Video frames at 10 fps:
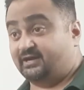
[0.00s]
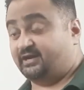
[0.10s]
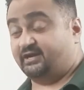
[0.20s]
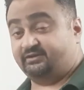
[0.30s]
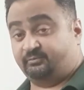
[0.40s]

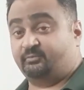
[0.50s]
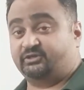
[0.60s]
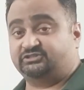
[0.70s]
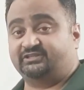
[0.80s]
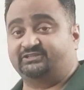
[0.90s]
I
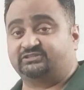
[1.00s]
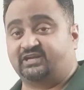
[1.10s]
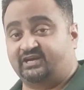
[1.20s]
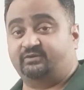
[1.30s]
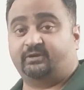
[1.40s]
remember seeing this
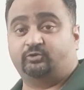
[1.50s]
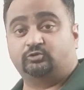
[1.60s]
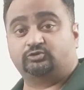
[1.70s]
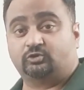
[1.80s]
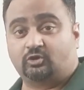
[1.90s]
in Hyderabad
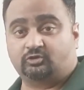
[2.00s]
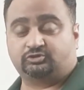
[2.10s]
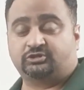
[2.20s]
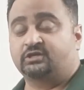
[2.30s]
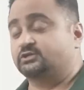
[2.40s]
also
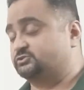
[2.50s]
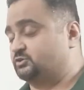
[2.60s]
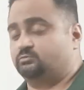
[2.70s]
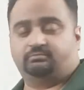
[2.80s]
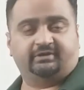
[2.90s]
launched.
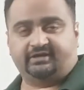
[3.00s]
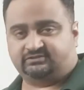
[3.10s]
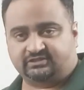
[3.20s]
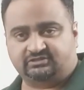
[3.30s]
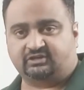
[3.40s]
So
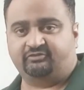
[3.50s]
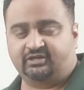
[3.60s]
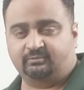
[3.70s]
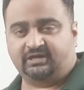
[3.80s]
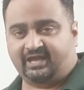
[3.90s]
it's
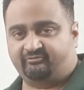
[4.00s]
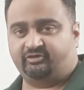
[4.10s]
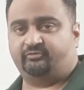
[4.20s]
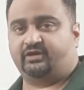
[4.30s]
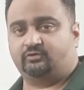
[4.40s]
available
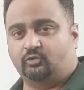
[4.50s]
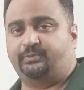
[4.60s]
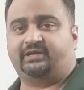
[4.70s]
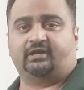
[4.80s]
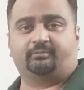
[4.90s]
everywhere. Go
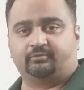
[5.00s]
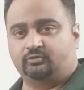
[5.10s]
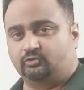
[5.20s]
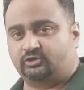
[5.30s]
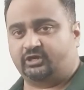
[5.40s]
pick it up.
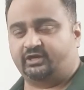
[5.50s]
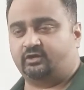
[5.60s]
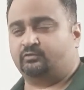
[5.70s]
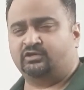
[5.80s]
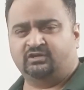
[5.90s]
Go try it
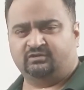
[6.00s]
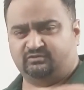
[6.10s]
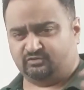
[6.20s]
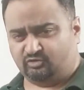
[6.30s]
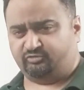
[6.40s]
out.
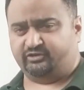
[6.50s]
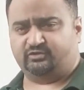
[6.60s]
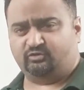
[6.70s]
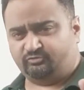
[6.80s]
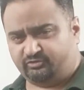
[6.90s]
Go for
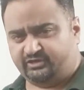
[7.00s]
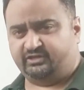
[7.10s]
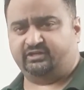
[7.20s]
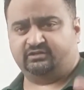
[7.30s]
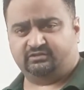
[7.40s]
it. Go for
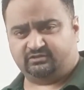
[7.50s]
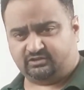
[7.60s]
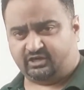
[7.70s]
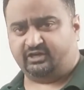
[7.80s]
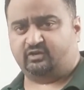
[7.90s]
Indian.
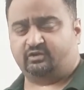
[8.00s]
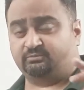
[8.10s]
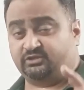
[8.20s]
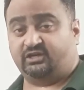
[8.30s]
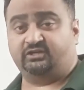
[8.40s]
Try it out.
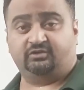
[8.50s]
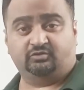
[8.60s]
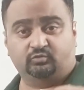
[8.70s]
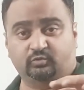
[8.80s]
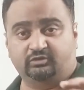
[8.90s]
I'm telling you,
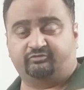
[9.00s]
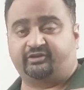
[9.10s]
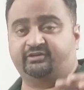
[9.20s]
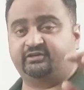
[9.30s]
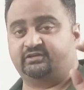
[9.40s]
you will
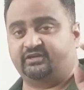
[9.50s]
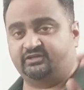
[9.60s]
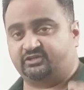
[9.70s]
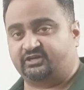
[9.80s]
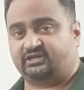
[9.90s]
find it
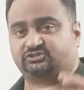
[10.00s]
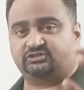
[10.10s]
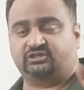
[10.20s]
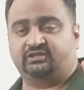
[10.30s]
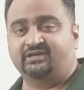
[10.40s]

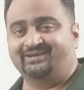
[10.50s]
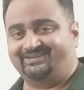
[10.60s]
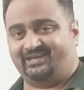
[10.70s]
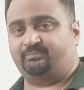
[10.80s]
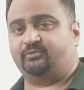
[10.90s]
internationally
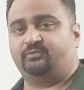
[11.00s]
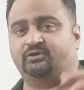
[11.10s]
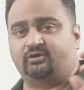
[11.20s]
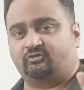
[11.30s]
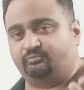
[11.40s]

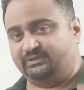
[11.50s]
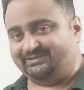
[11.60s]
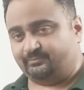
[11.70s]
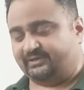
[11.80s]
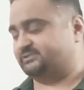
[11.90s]
capable of
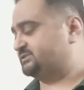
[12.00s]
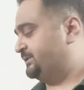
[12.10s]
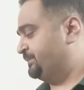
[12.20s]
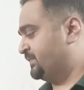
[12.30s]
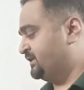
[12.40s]
being the best.
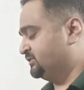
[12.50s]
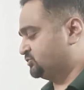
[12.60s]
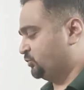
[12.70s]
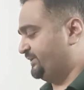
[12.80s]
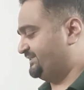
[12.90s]

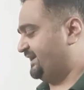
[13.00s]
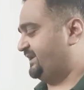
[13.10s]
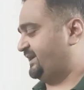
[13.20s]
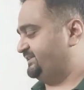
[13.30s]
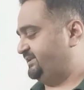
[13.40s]
So with
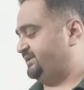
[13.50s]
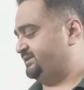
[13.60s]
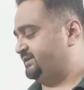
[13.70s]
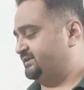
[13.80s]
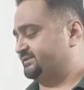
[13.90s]
that, I
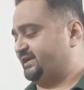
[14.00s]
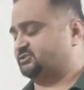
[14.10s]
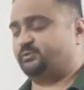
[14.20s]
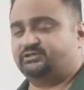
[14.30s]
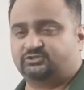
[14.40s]
think
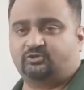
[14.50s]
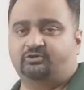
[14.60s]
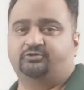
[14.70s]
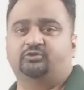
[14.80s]
that's my score.